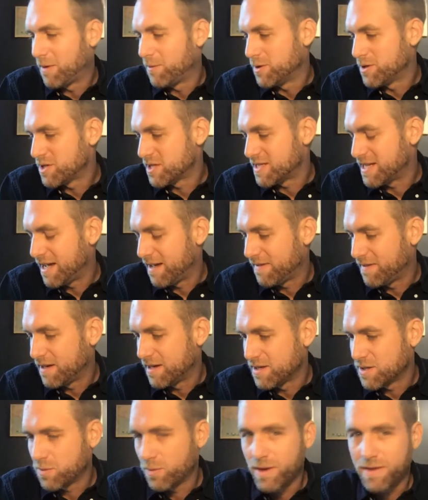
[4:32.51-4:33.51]
I would just add
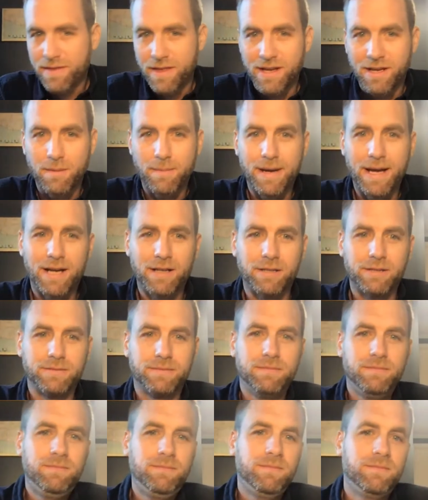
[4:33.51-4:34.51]
that as we think about